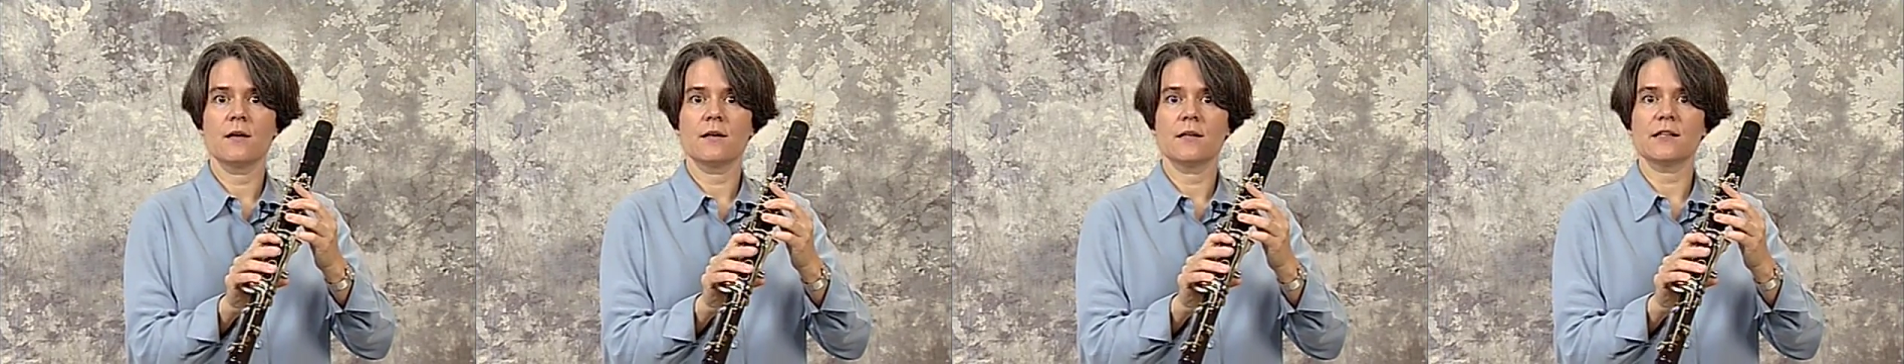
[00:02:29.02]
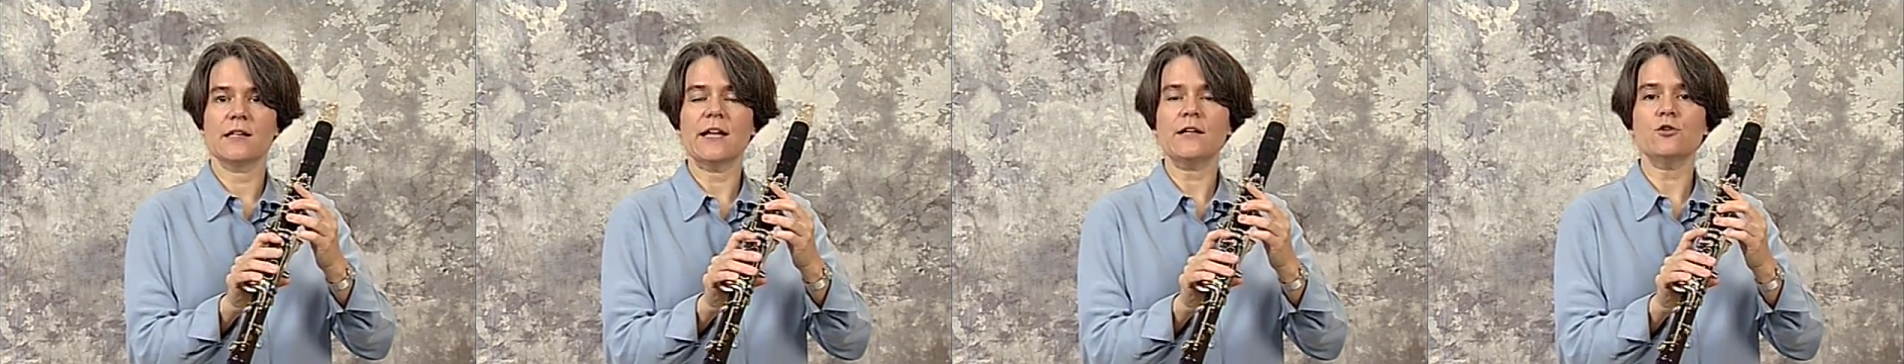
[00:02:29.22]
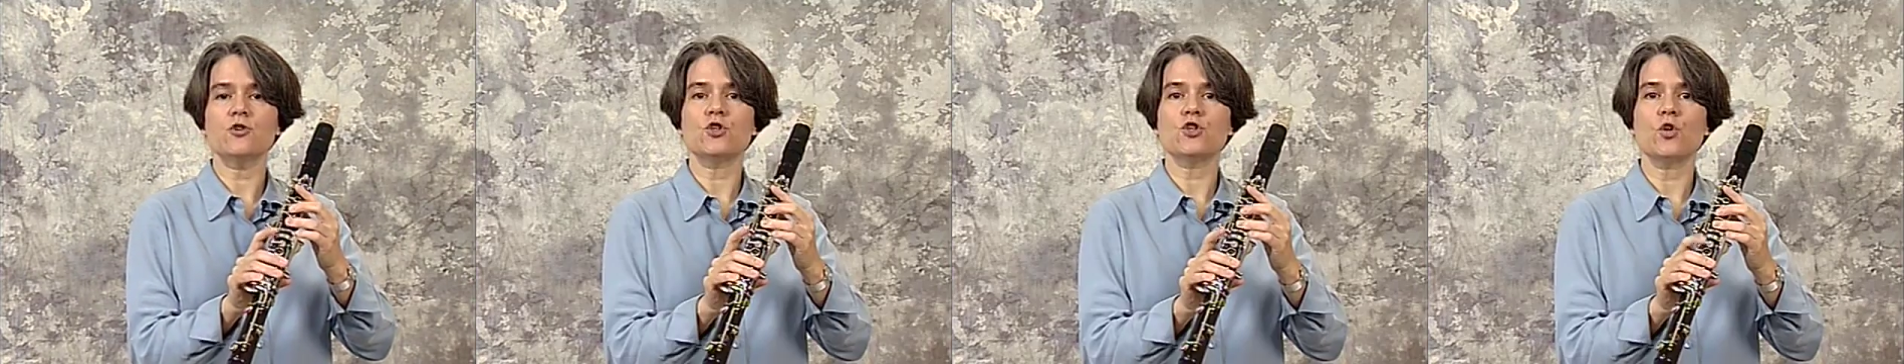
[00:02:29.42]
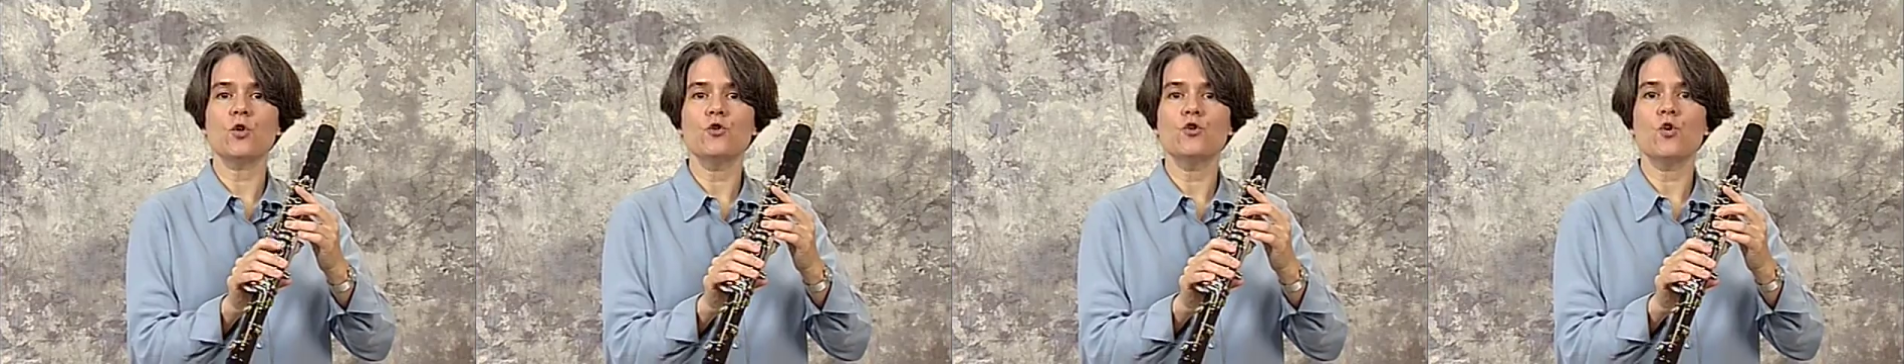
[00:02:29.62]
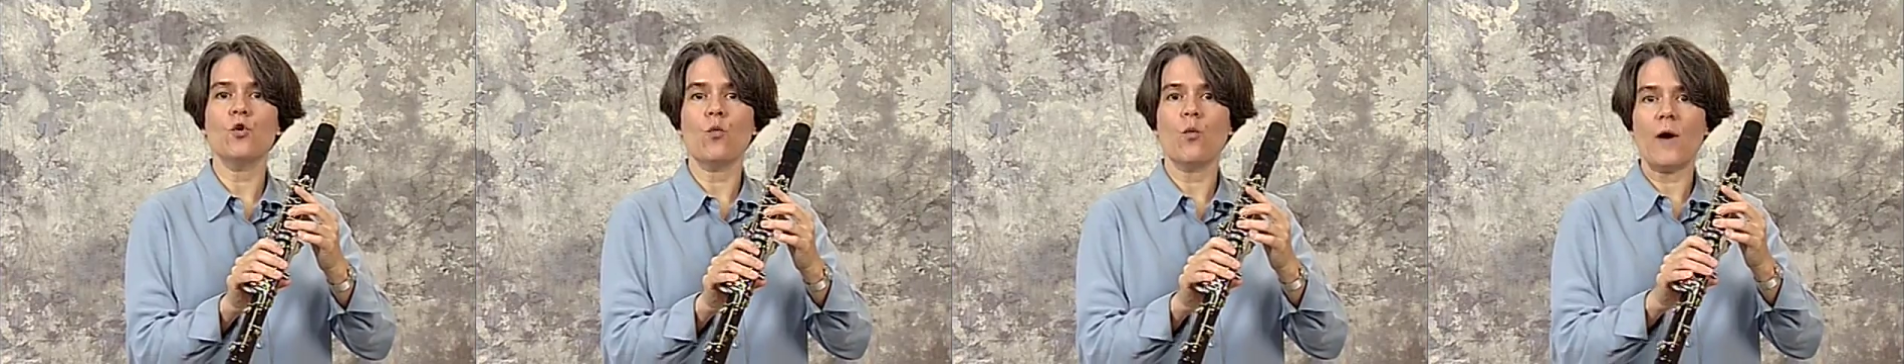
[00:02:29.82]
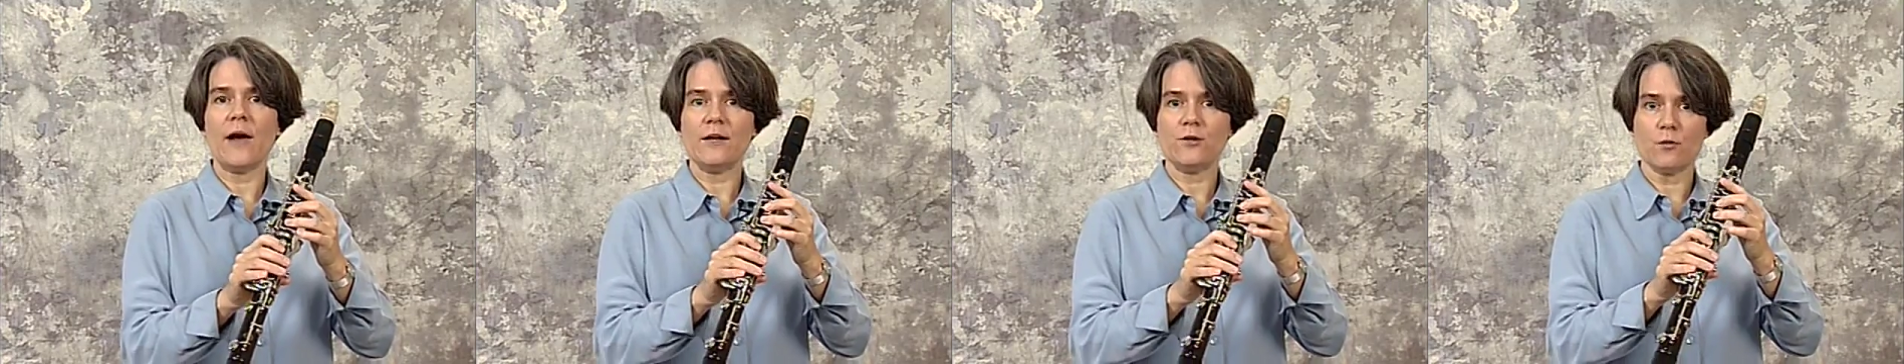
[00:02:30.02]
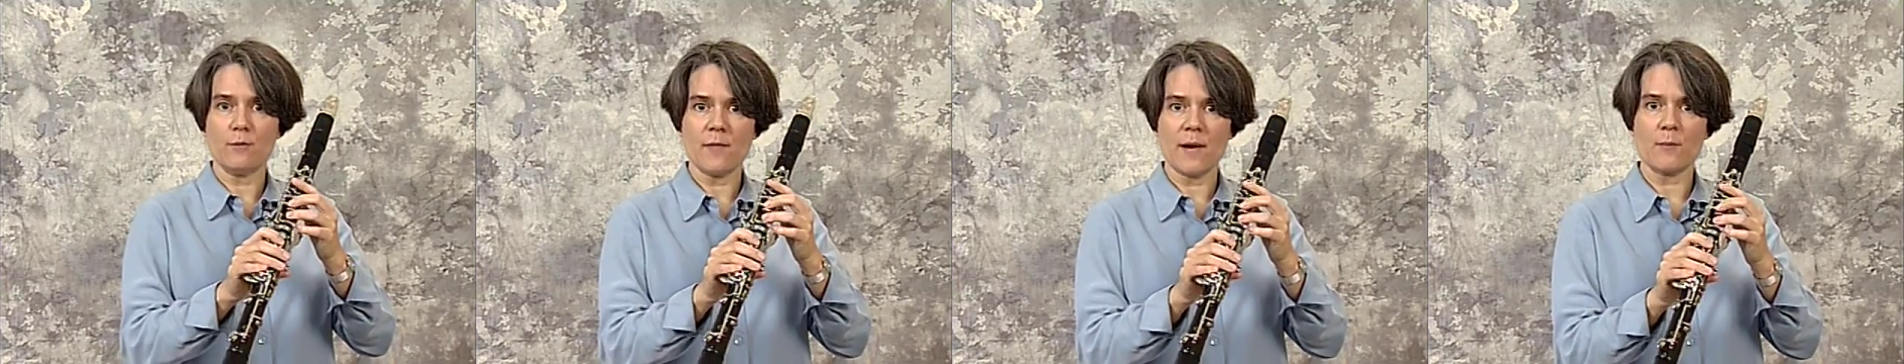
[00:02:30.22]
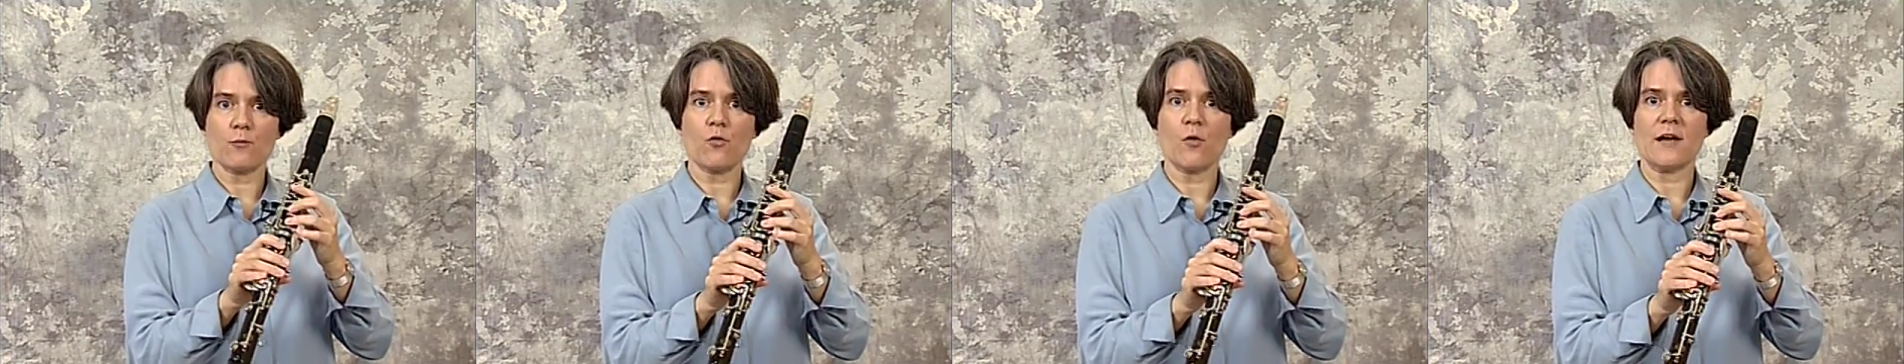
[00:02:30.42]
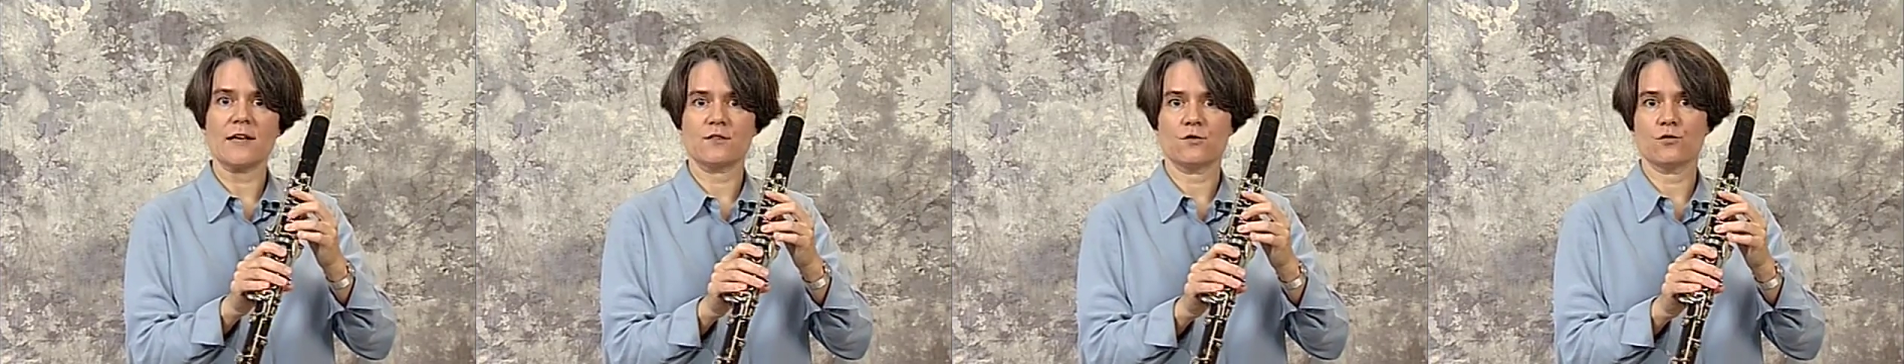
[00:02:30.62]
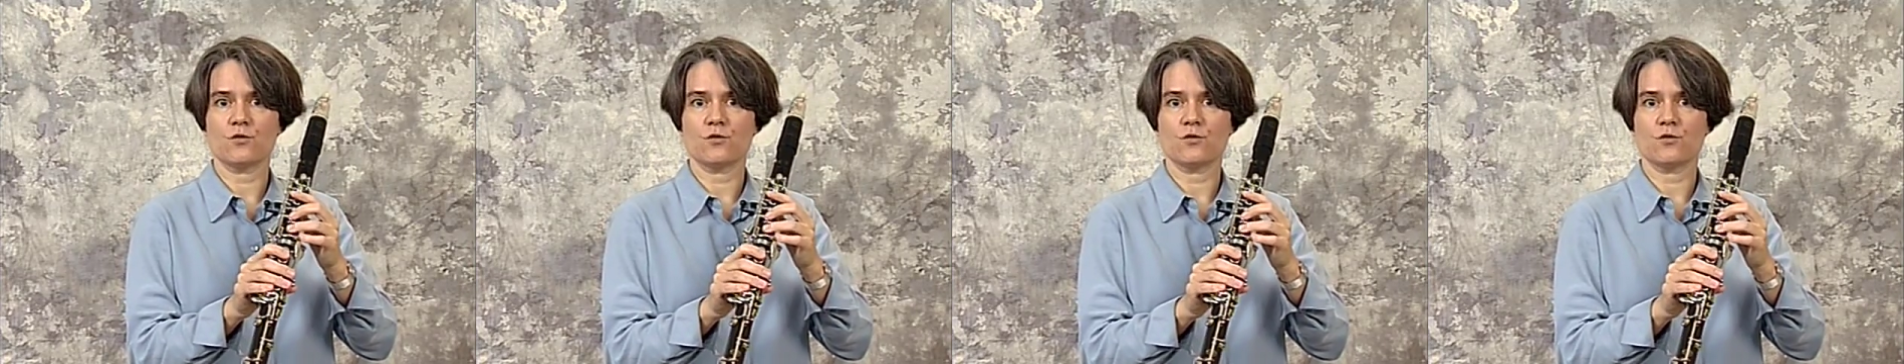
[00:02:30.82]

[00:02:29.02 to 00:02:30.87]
I'd like to show you a way to memorize